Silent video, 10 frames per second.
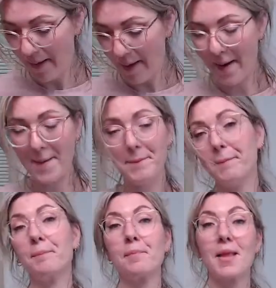
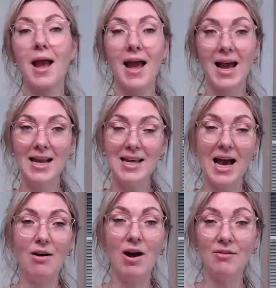Um,
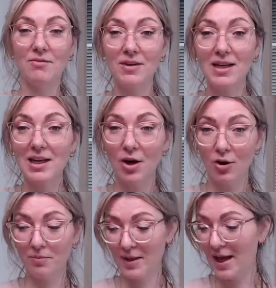anyhow, I really
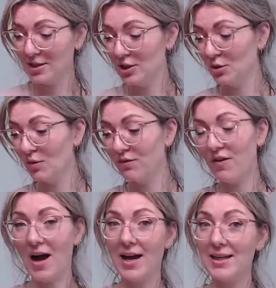hope that you
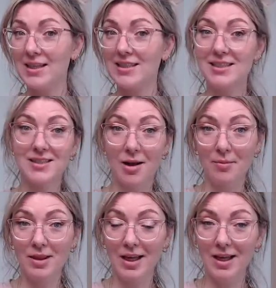find
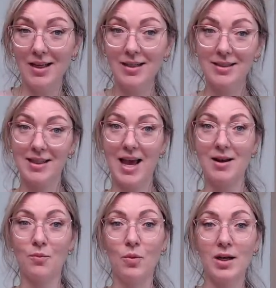something
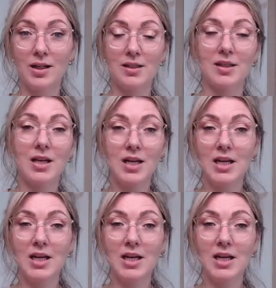that will